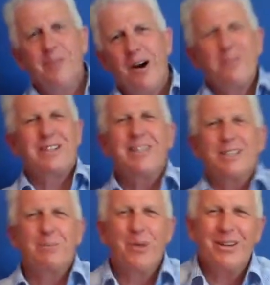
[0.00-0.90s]
obviously
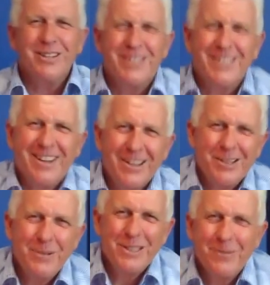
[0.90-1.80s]
it's a pointless
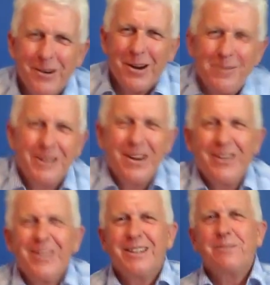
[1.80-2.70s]
discussion, Mr. Buyer, if you
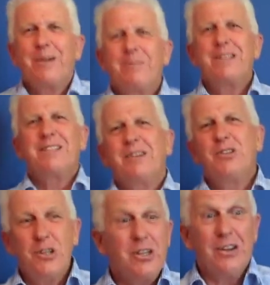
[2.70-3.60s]
don't like the property, so
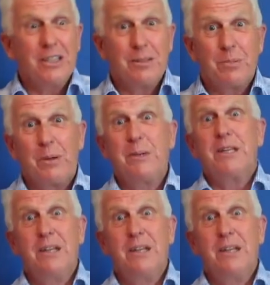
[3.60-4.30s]
do you like the property?